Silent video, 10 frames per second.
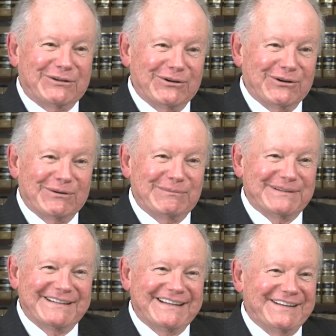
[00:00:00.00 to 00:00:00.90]

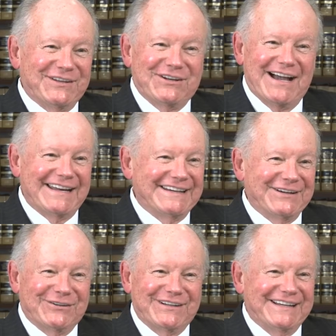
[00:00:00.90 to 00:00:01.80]
curb at the you United
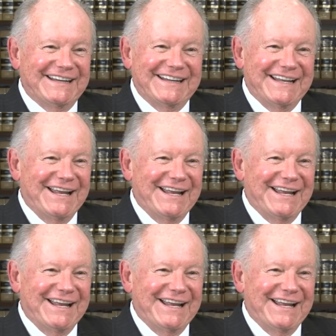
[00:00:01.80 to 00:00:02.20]
the Airline,